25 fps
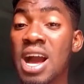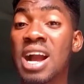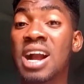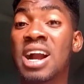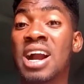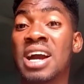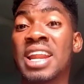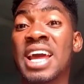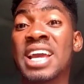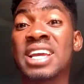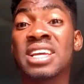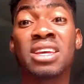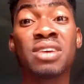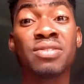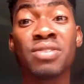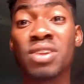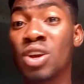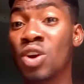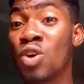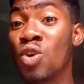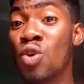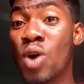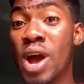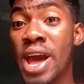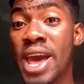Can I give it a
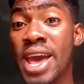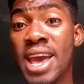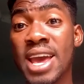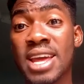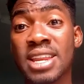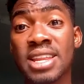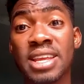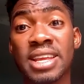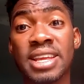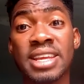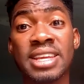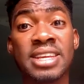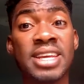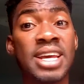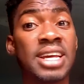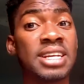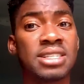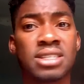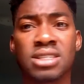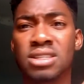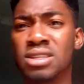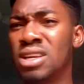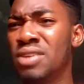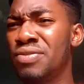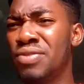go ahead?
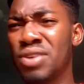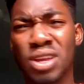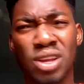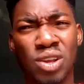Yes, give it